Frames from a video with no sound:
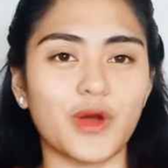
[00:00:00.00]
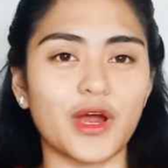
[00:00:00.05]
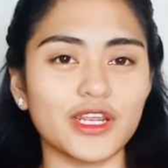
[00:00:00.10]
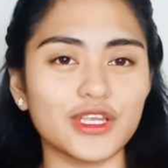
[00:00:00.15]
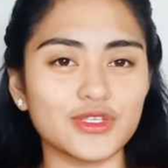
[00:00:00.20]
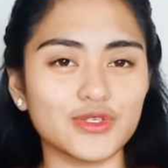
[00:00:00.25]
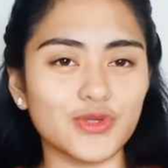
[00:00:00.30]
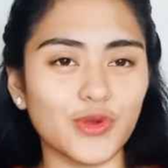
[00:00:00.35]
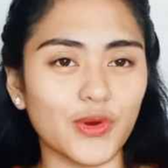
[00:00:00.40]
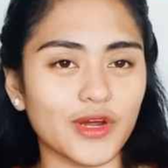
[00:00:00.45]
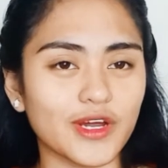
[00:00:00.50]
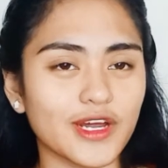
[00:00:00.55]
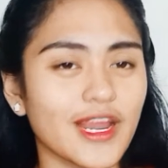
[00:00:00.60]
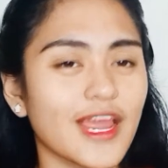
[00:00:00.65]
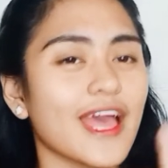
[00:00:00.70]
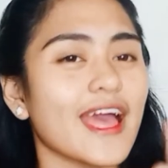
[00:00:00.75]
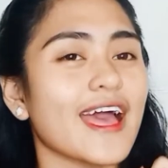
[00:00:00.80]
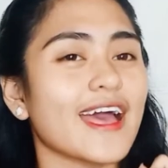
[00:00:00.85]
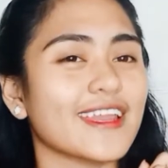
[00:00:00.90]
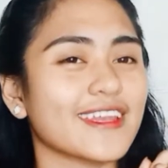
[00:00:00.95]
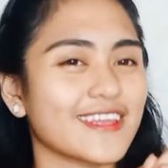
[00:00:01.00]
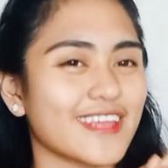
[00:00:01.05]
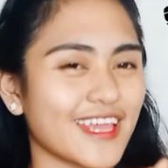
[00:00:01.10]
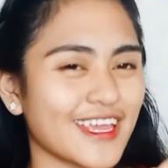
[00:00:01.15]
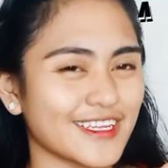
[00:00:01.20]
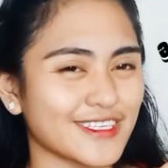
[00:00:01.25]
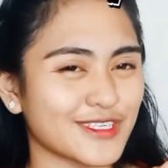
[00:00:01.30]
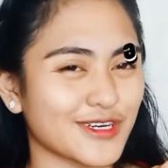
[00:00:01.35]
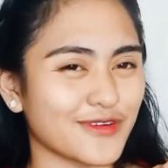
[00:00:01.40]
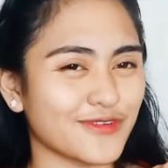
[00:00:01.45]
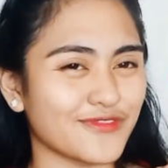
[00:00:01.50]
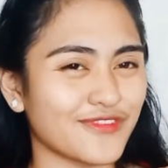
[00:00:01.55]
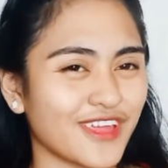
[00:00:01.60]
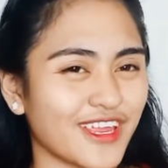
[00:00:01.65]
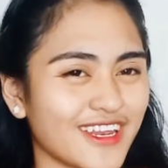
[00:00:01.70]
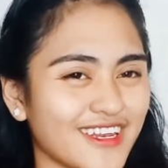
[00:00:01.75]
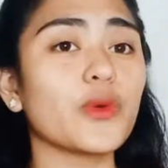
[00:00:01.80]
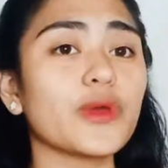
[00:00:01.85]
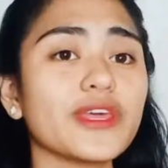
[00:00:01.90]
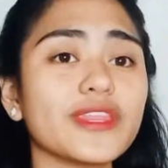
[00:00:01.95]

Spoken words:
monitor and intervene.